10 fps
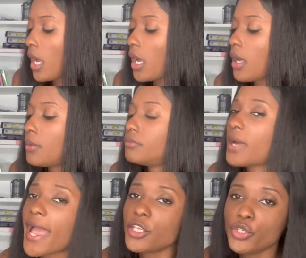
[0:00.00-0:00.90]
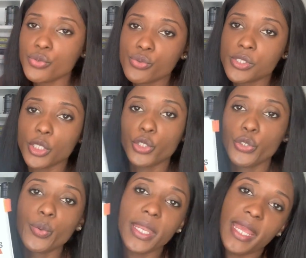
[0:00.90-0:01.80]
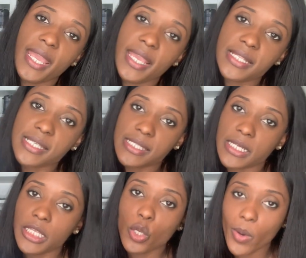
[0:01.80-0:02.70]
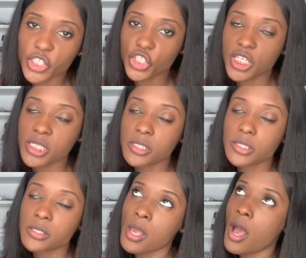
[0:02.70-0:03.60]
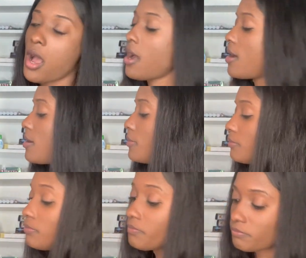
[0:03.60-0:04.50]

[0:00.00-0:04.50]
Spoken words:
I used Q&A to study questions. And